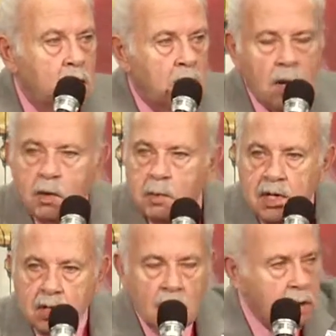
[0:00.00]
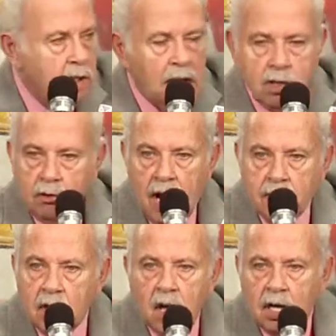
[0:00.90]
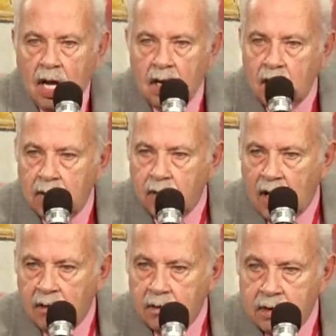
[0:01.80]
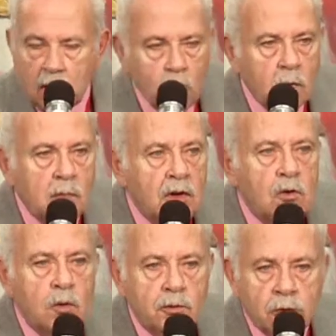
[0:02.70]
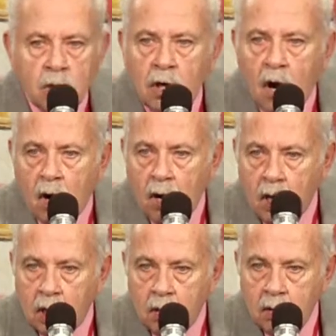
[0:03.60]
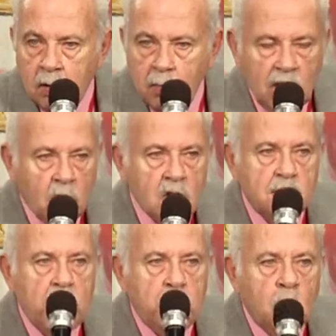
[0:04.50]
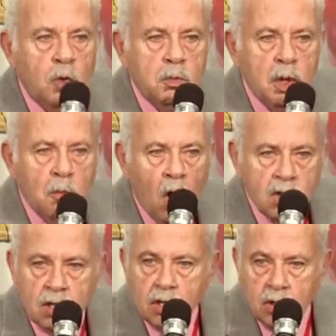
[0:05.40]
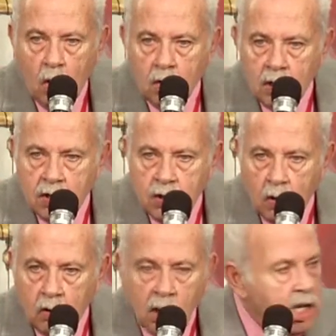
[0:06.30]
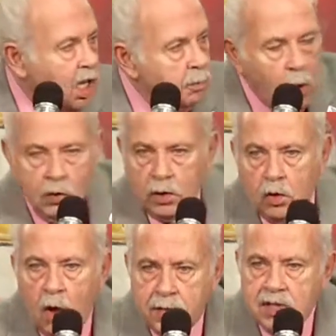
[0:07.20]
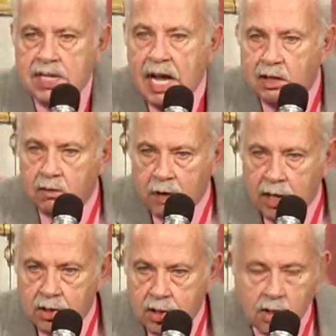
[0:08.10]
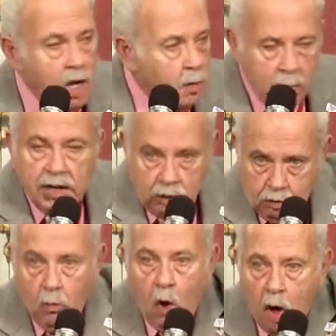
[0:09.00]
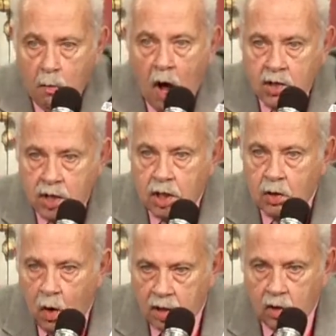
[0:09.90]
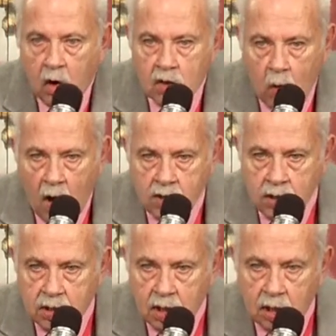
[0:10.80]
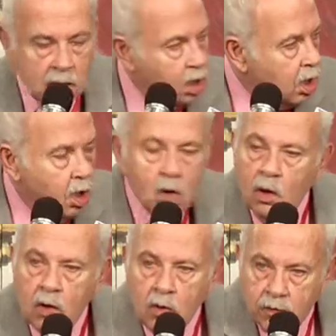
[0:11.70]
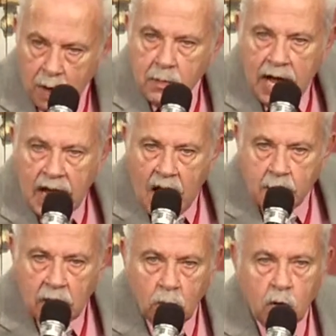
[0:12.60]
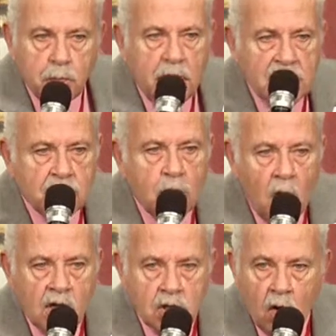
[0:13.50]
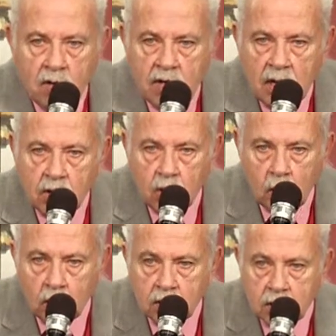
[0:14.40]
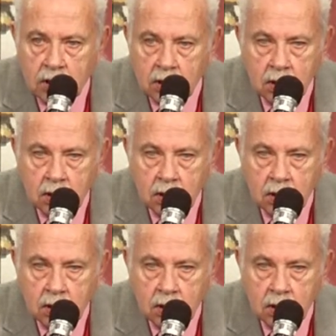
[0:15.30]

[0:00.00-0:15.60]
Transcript: they would be shutting down traffic on I-95. There wouldn't be room for a car on it, because people would be marching shoulder to shoulder in both the north and south directions, but all marching north towards Washington from Miami with pitchforks over their shoulders,